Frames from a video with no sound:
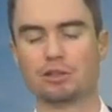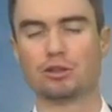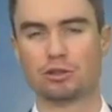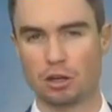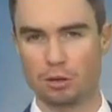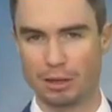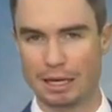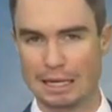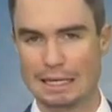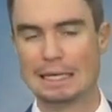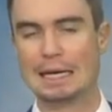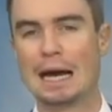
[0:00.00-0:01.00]
is just going to be
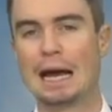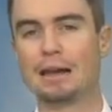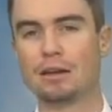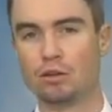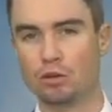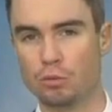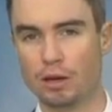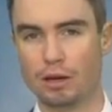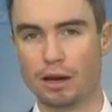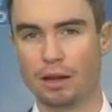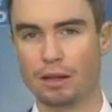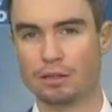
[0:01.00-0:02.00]
hot and humid,
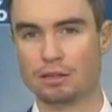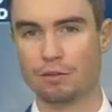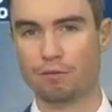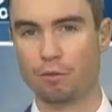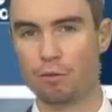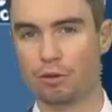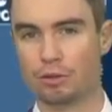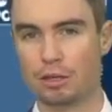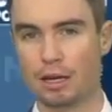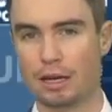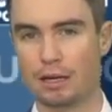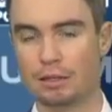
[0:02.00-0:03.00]
at least uh, for
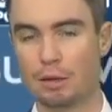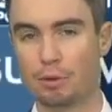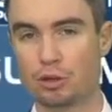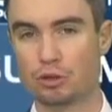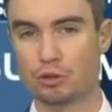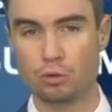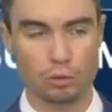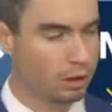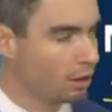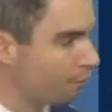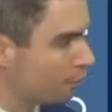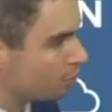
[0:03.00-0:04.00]
today. Temperatures cooling
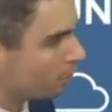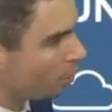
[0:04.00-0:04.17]
off as we